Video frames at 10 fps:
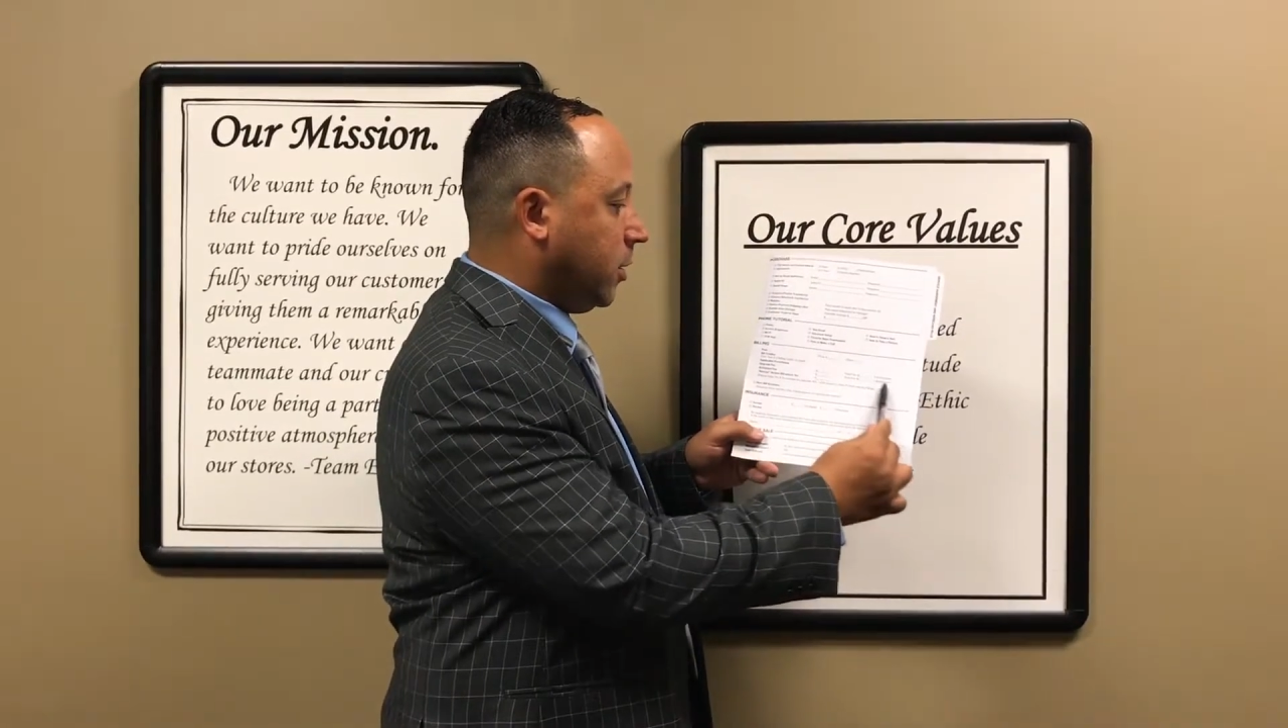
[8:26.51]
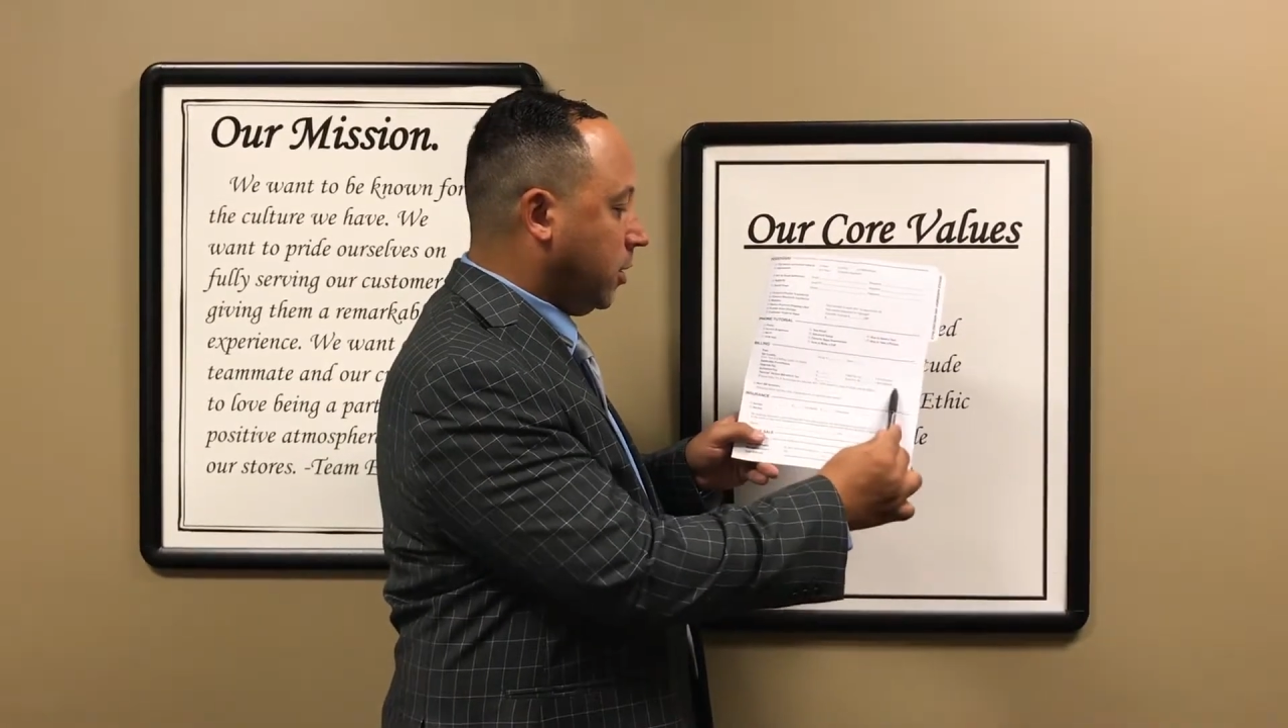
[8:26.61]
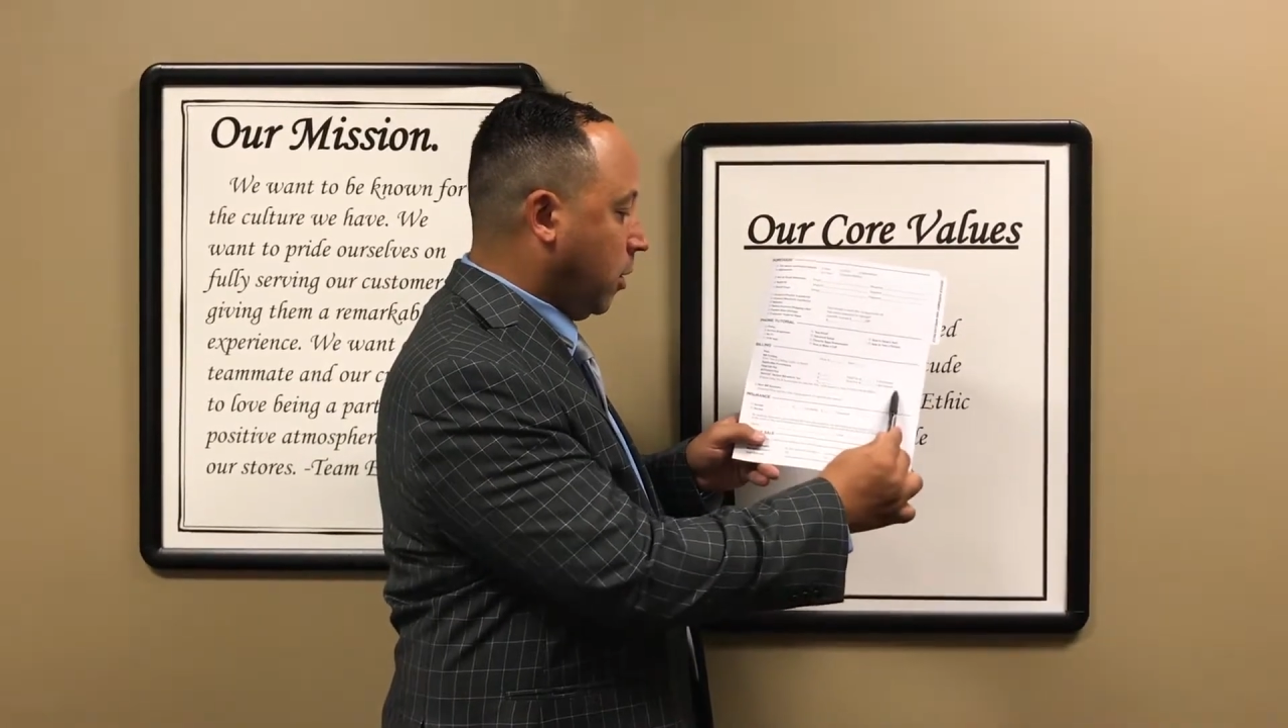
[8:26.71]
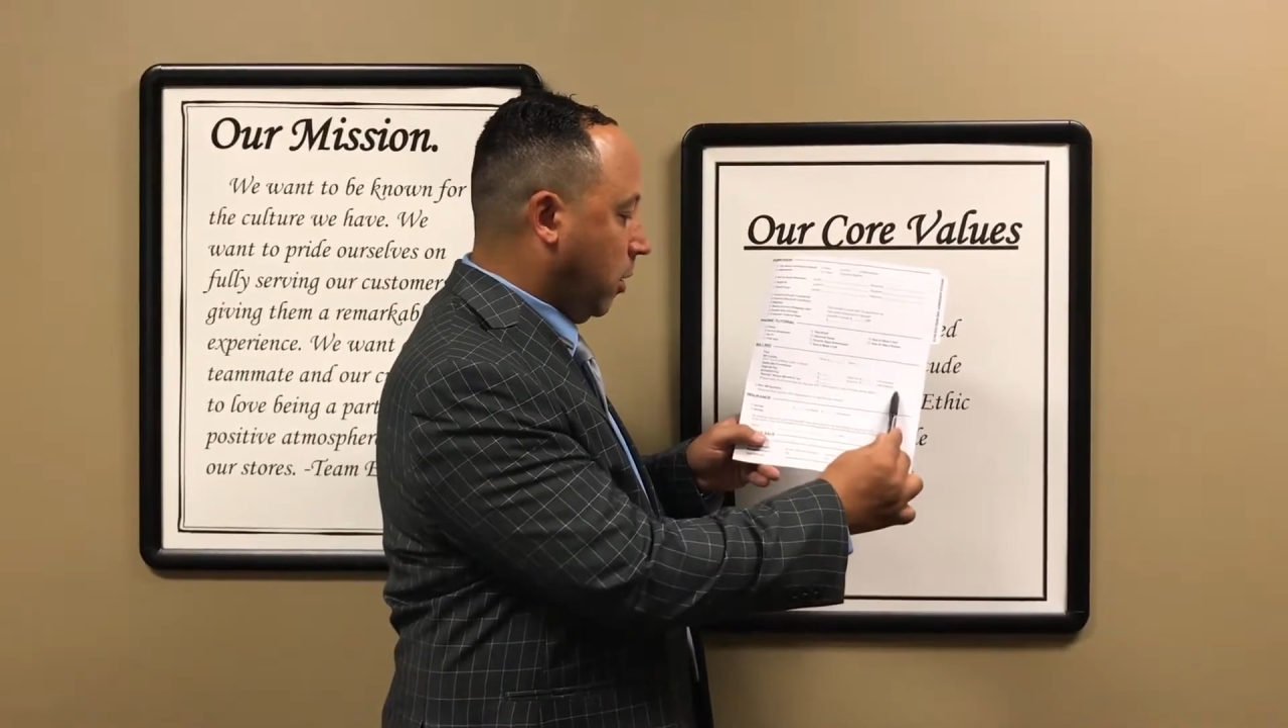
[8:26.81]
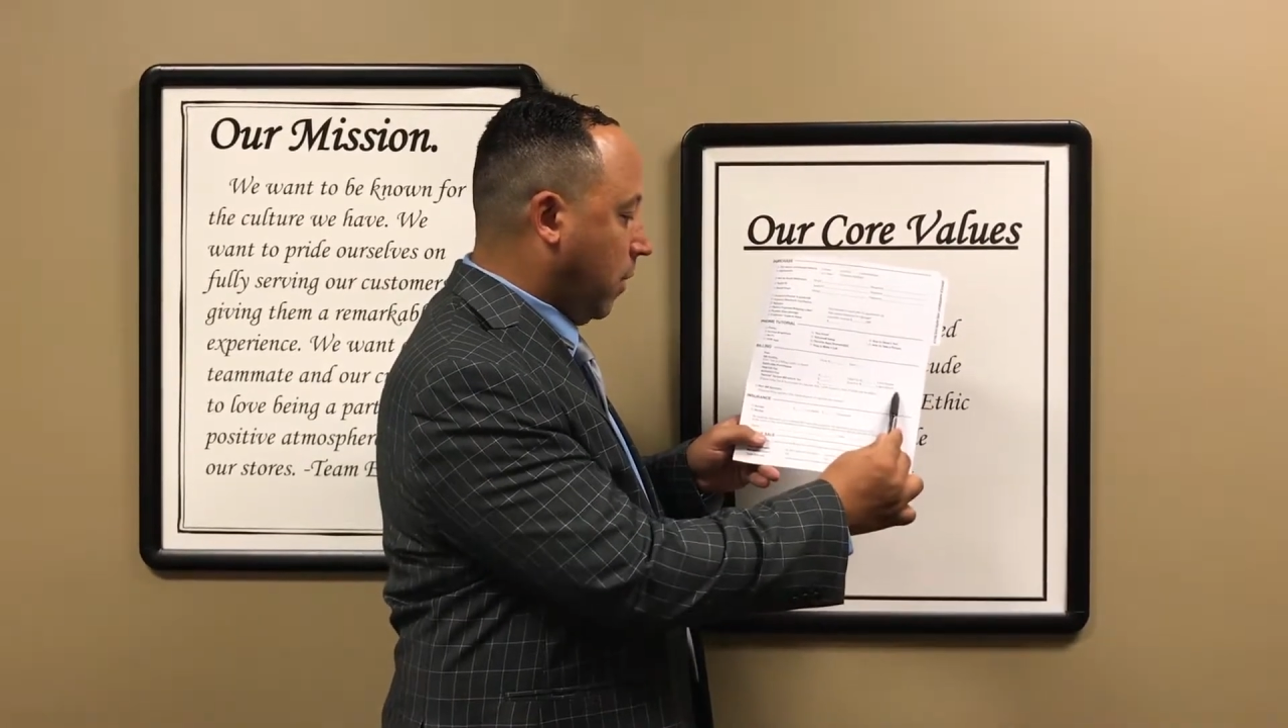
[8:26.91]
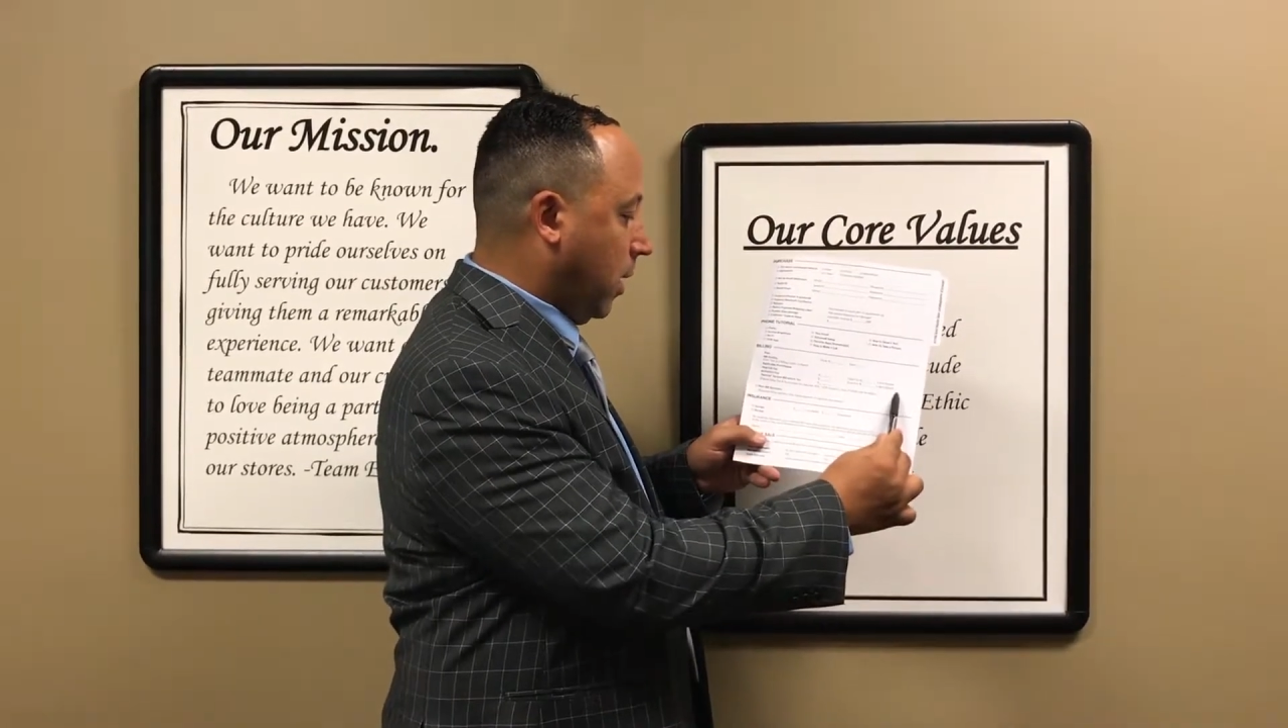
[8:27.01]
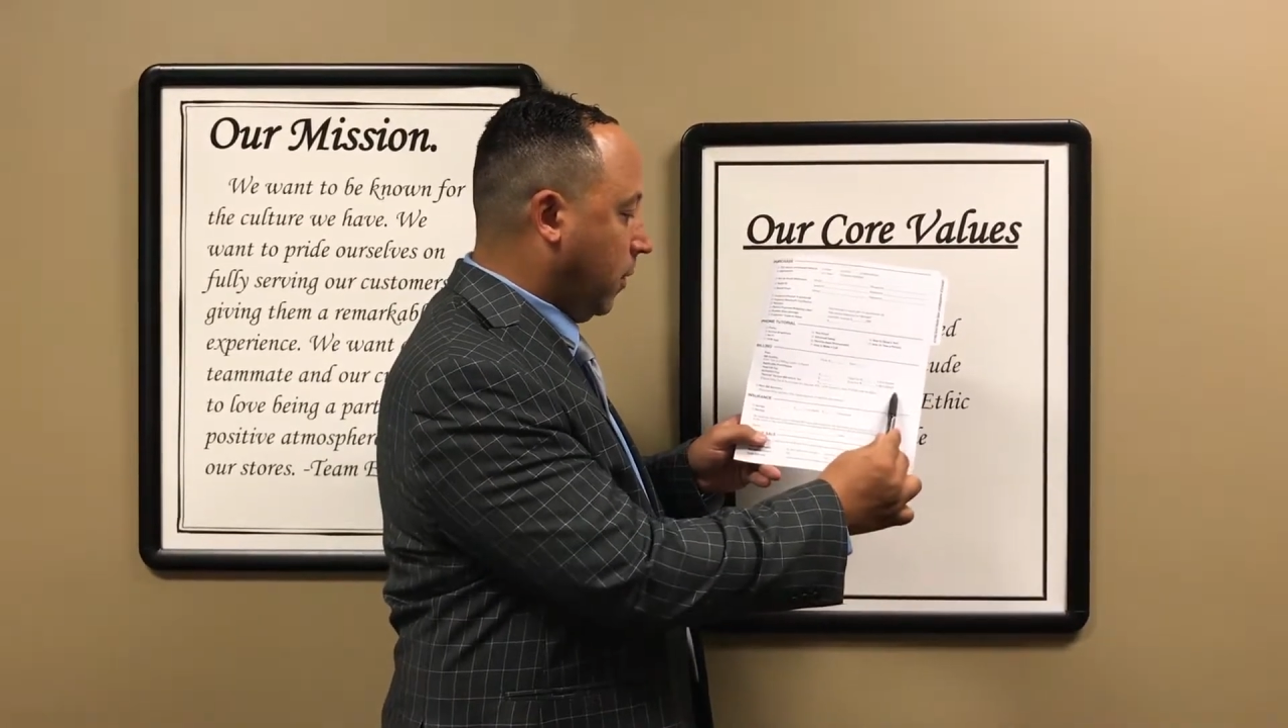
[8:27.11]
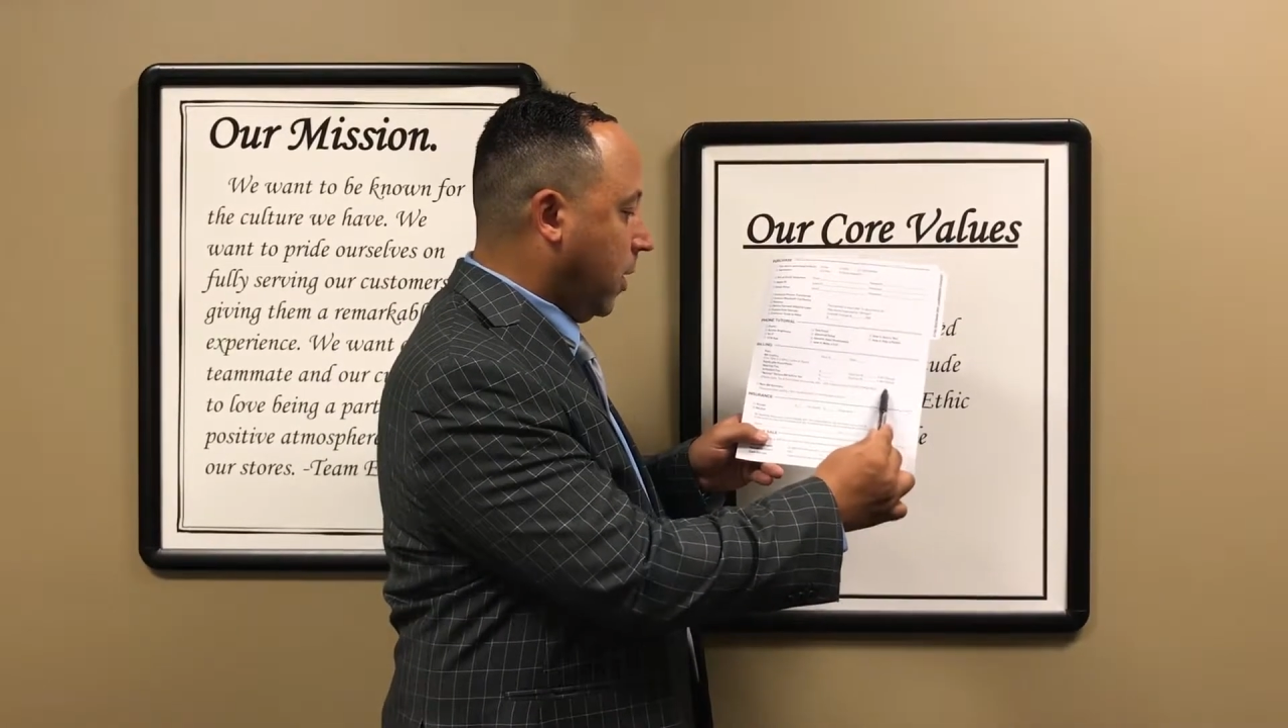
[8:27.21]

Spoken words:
the total amount